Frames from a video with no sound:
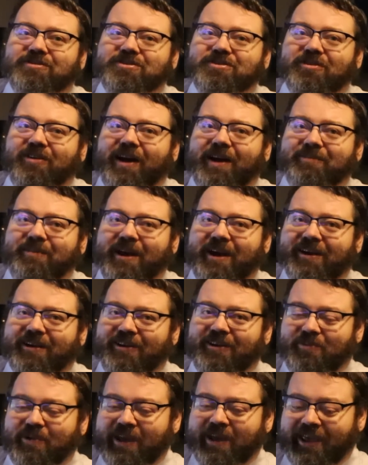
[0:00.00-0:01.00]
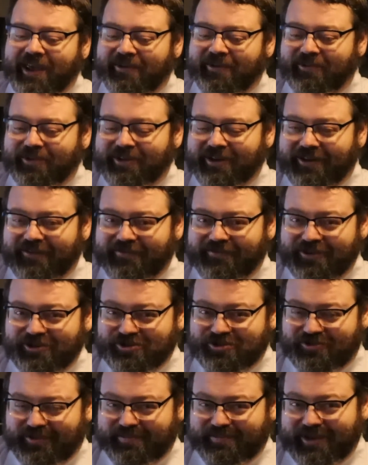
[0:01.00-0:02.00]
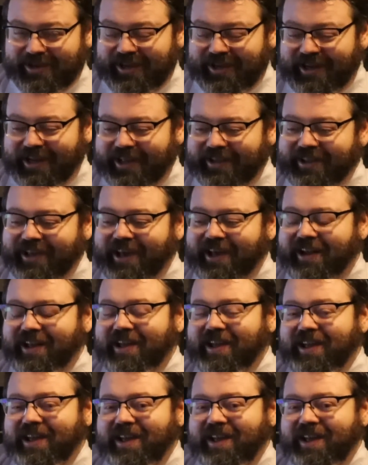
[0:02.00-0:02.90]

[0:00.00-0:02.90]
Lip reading: so I'm not going to weigh in with an official opinion on that.